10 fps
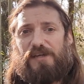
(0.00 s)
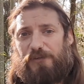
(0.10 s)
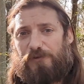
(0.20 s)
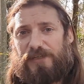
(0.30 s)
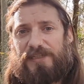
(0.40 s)

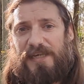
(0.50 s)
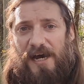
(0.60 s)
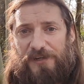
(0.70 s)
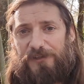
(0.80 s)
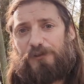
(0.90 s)
you get
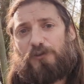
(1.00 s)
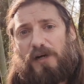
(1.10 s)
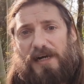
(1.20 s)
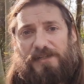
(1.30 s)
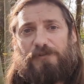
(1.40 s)
down and you
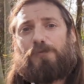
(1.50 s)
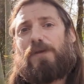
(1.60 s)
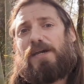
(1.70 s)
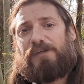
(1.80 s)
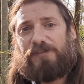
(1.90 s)
try to
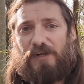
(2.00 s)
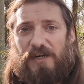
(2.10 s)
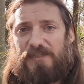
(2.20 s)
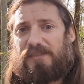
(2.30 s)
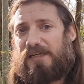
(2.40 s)
pet your
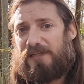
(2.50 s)
dog and say,